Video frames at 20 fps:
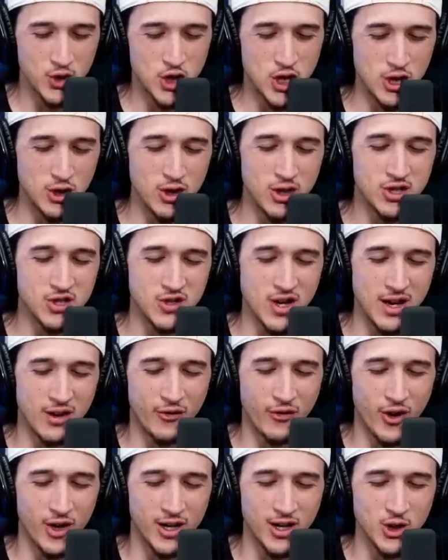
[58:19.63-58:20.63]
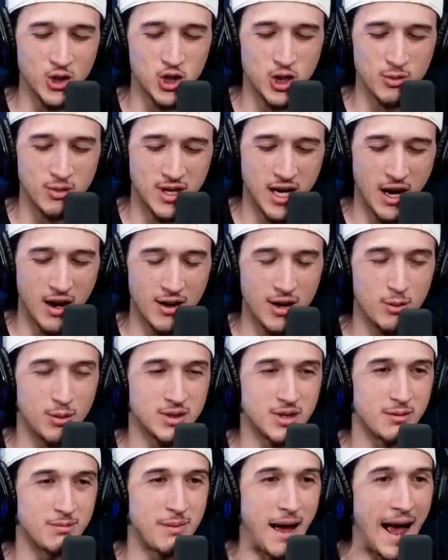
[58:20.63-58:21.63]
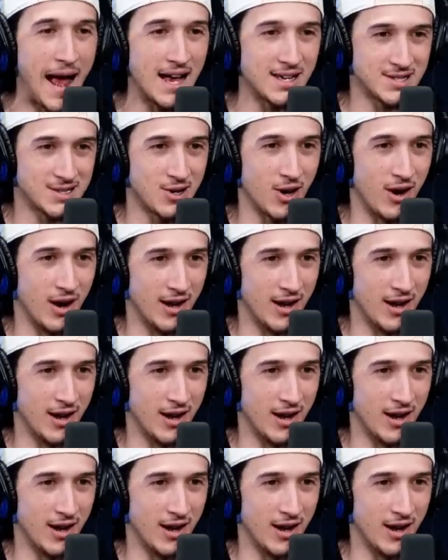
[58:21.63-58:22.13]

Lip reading: looks like fucking Jim Carrey with the mask on.